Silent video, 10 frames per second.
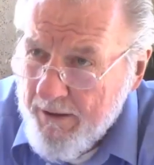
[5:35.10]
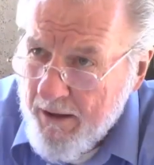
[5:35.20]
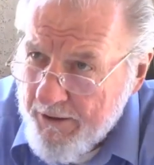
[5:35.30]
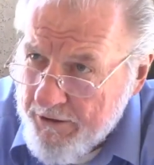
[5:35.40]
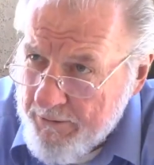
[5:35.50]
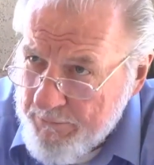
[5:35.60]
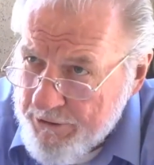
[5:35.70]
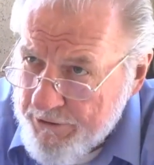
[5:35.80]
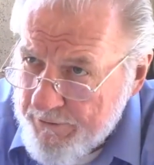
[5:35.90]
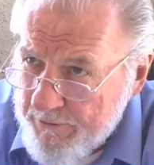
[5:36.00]
High
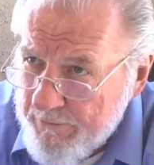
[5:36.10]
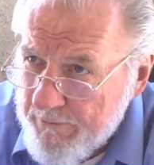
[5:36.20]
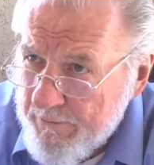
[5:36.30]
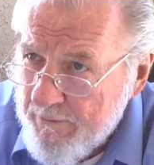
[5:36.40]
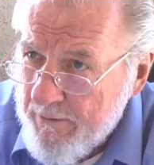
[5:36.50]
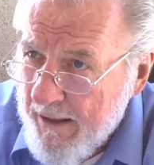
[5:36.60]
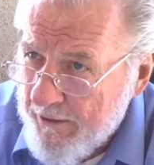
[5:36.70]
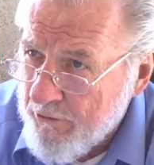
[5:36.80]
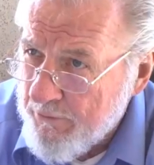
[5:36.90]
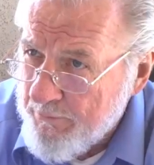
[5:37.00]
Commissioner,
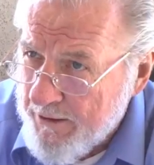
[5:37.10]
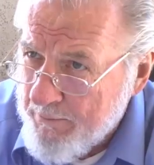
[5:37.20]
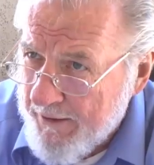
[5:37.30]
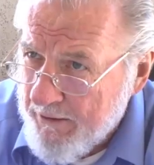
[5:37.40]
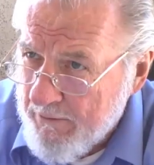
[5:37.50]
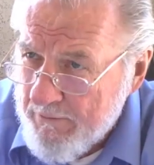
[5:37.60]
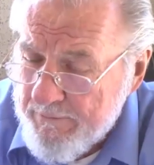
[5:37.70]
Harold McMichael,